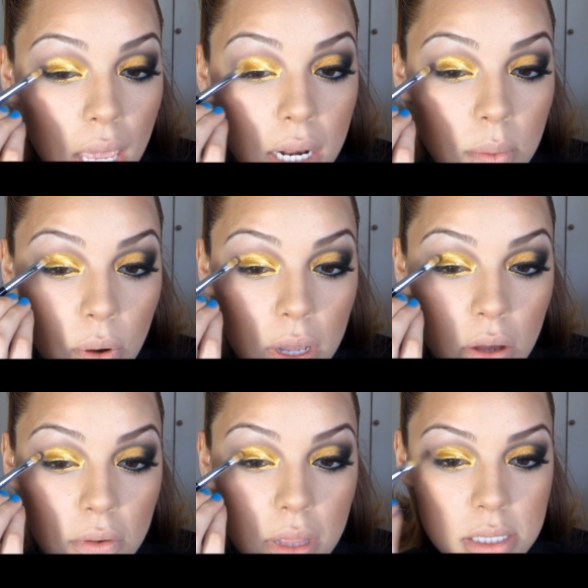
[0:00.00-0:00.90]
And I'm going
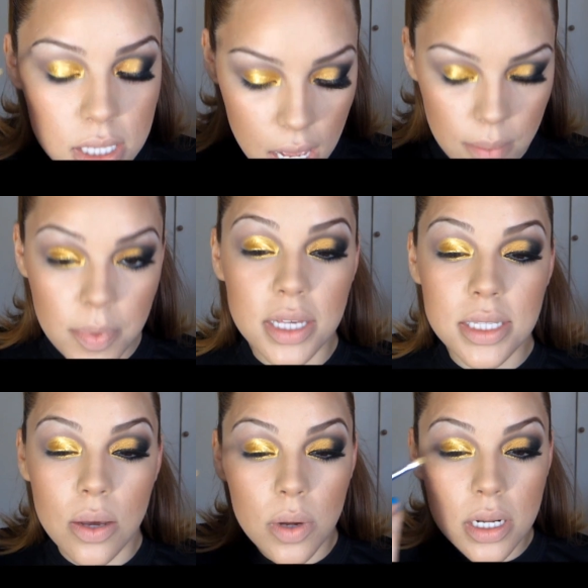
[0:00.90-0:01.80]
over the top because
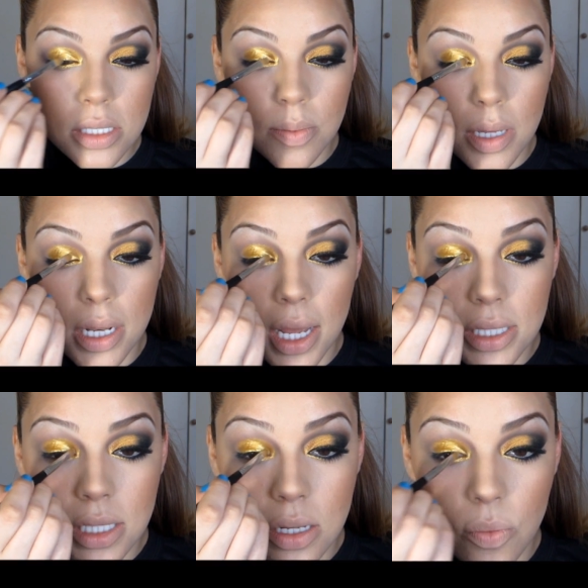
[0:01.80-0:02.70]
I want it to be
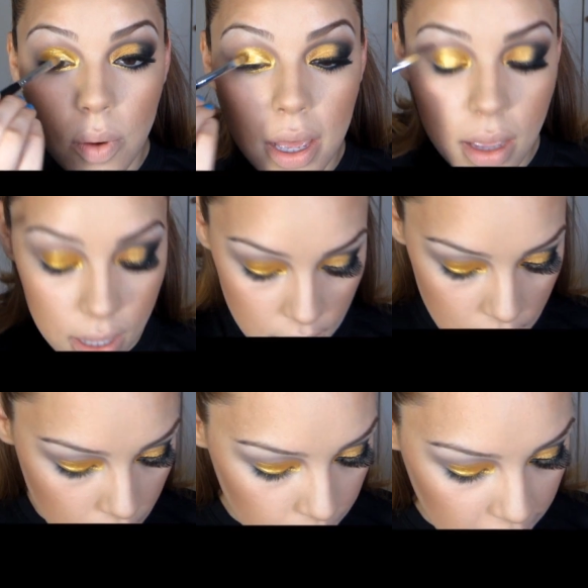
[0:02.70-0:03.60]
nice and wet,
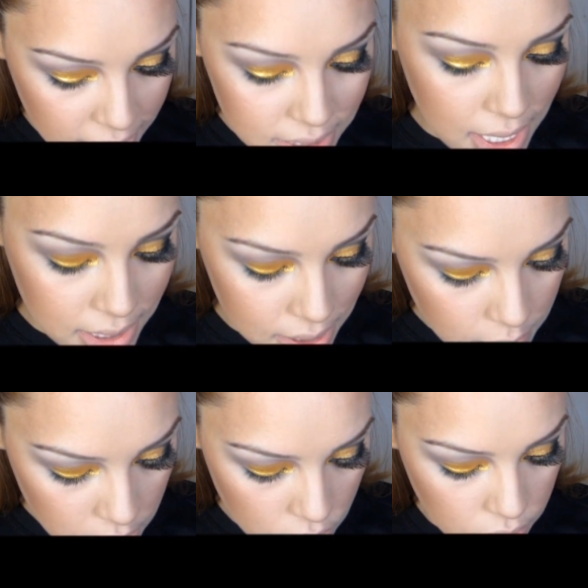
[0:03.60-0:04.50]
because next I'm
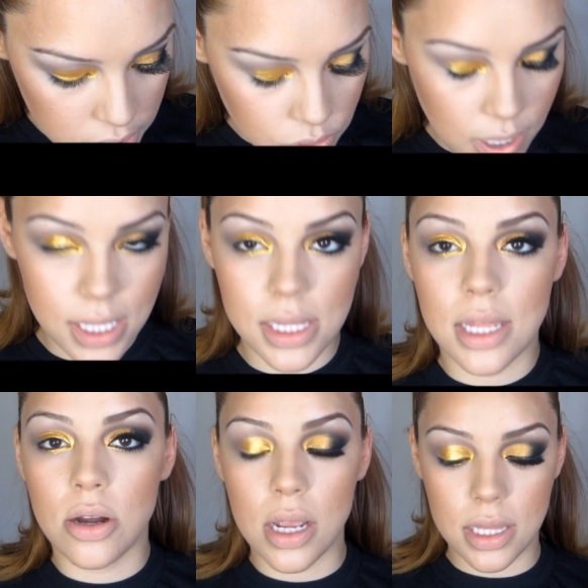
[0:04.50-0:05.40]
going to go into a
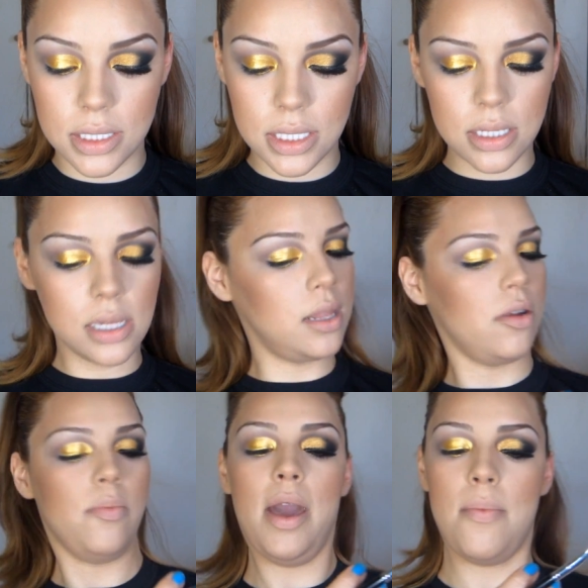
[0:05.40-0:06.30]
glitter, and this is a
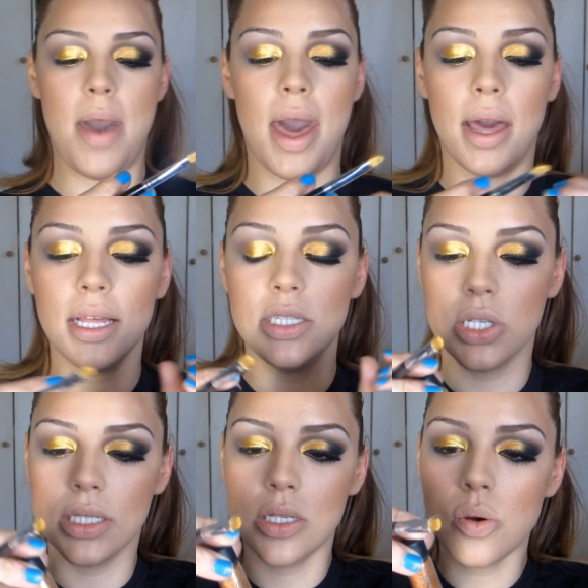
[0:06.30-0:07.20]
glitter by MAC. It's
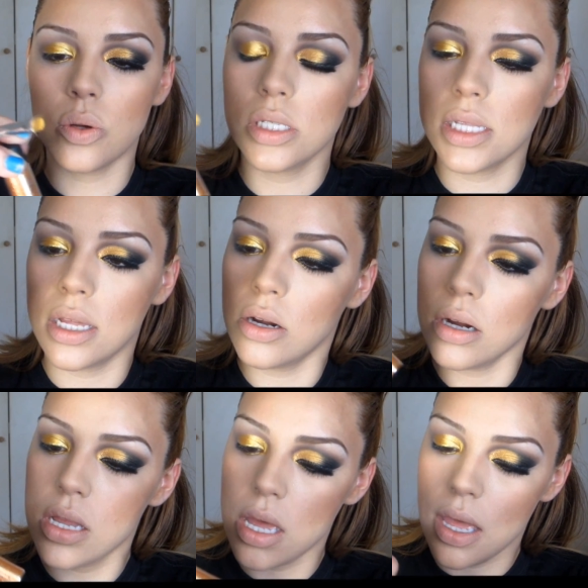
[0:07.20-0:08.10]
just a gold
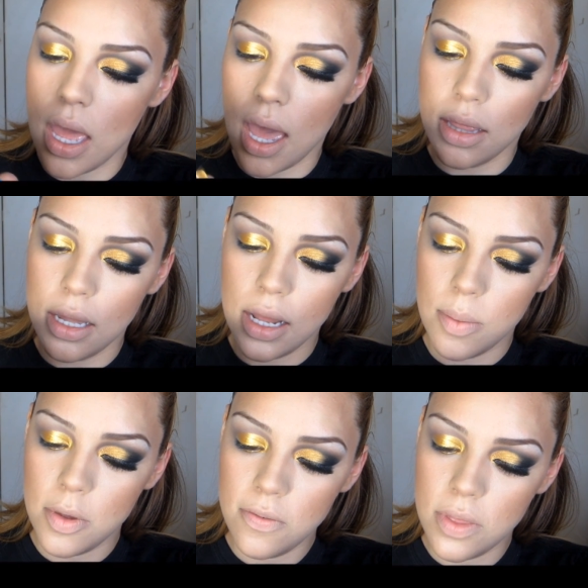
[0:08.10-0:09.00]
glitter, and the
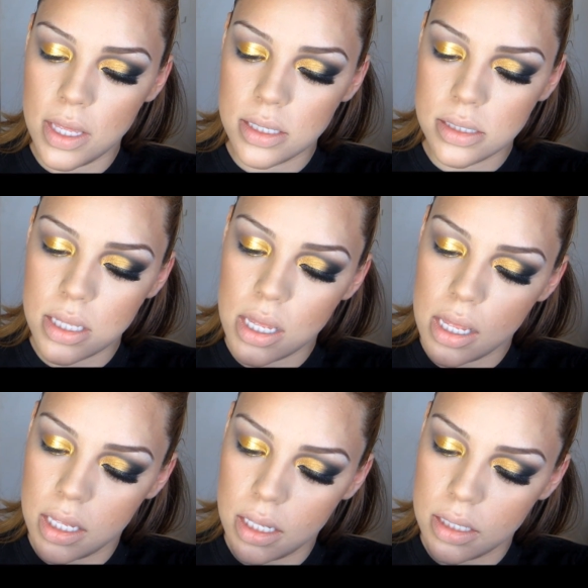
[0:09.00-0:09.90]
name of this
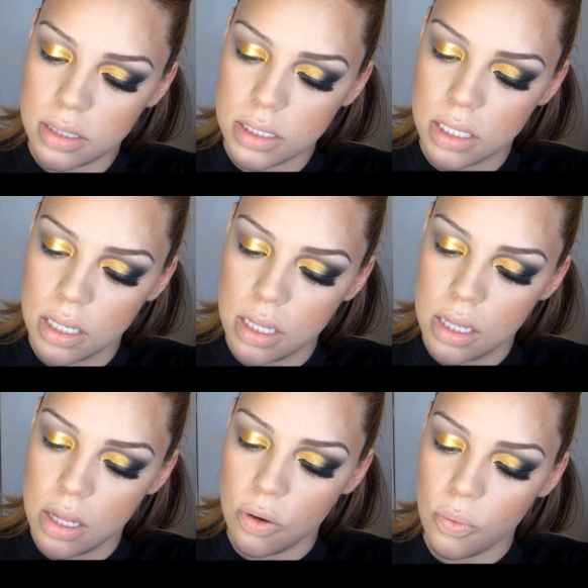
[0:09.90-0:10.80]
is
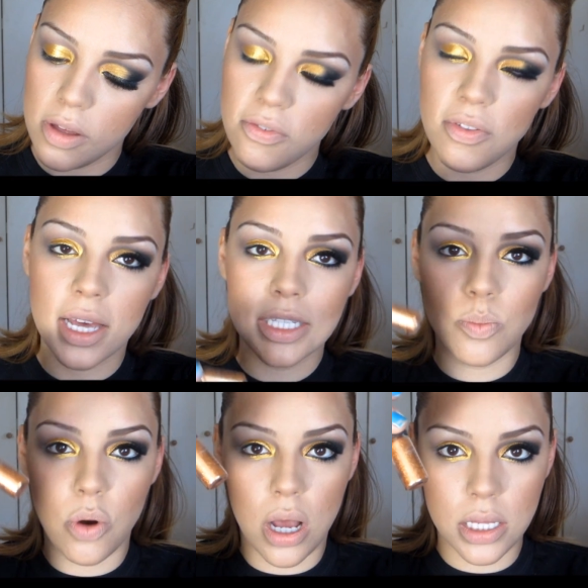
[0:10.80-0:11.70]
Reflex
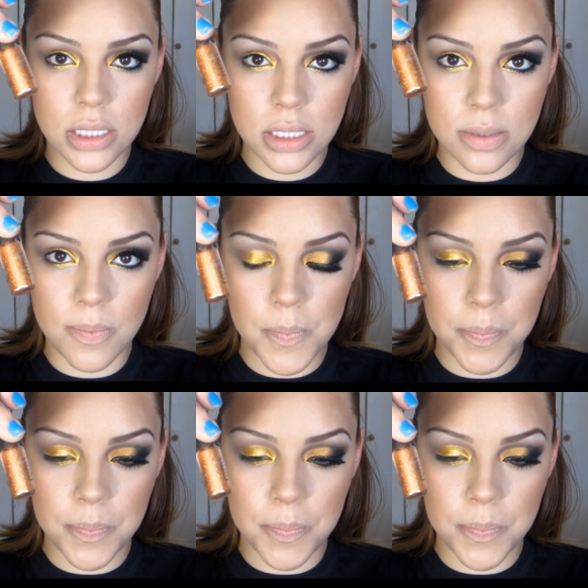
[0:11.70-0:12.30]
Bronze.